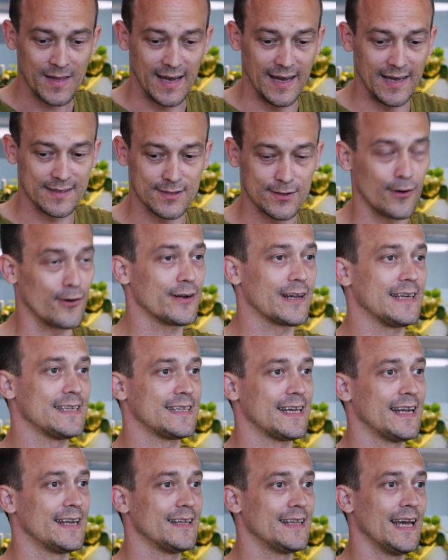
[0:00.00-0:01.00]
It's currently
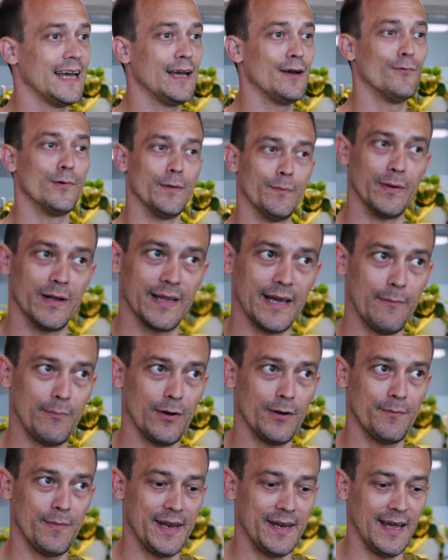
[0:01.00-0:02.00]
Saturday, we build up
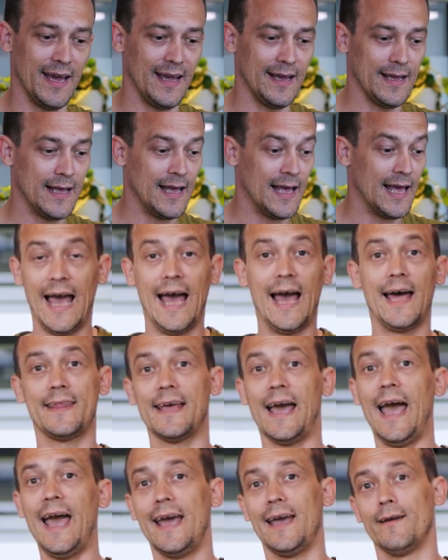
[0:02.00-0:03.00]
on Monday.
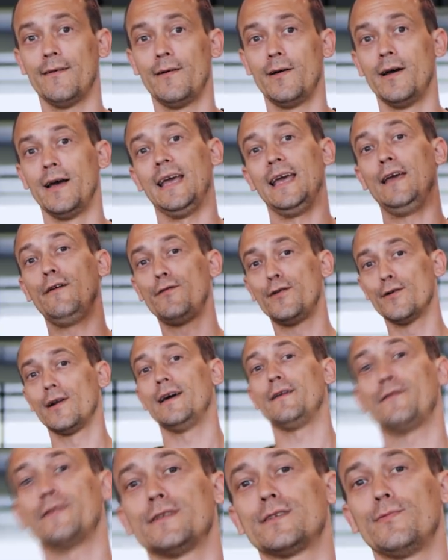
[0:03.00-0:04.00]
And hey, if you
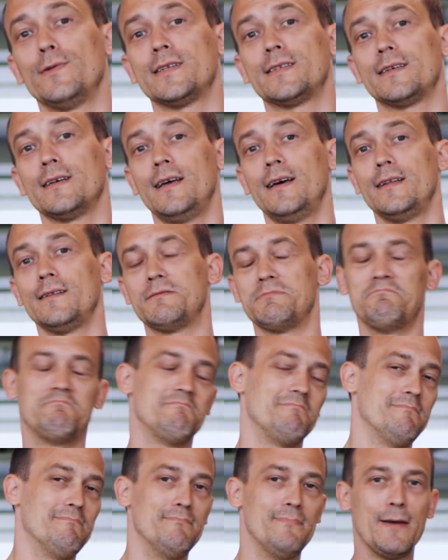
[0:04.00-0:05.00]
live in Switzerland,
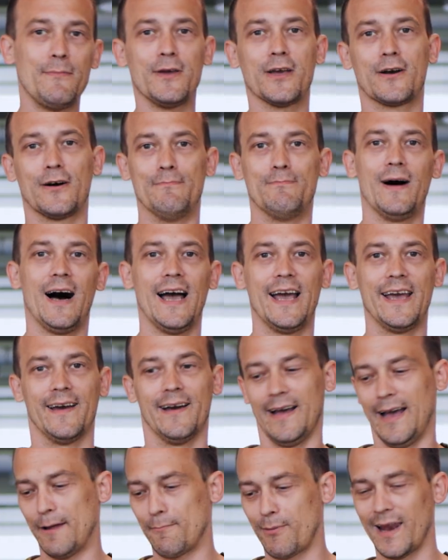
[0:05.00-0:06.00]
maybe come
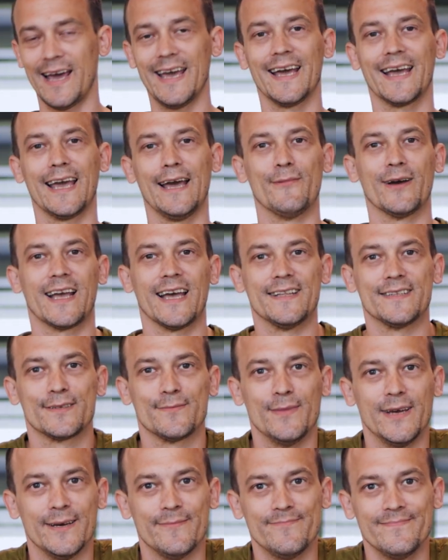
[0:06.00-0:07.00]
by and play a game
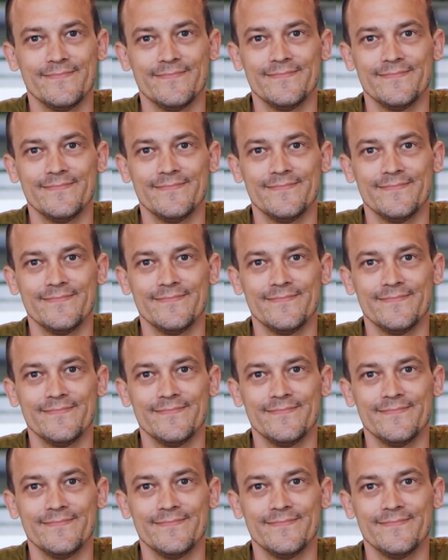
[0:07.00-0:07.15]
against me.